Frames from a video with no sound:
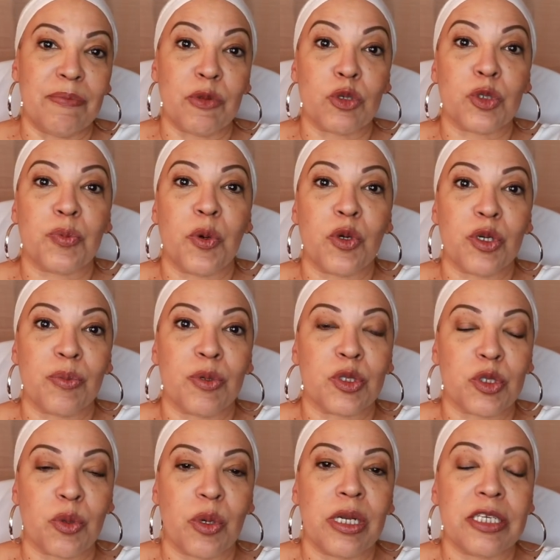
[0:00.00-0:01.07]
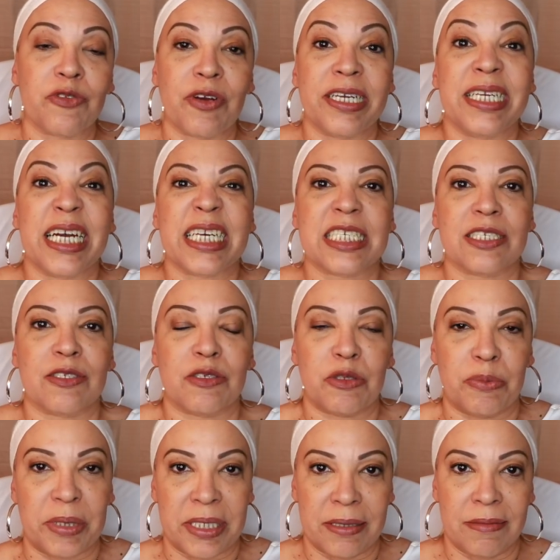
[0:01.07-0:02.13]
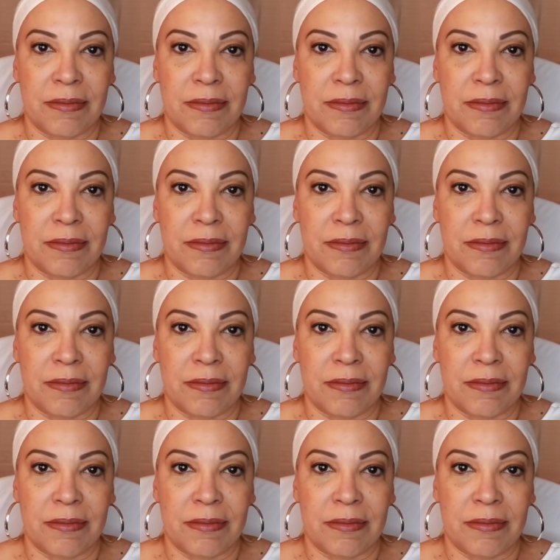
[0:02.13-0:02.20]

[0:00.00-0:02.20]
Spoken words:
those portable toilets right next to me.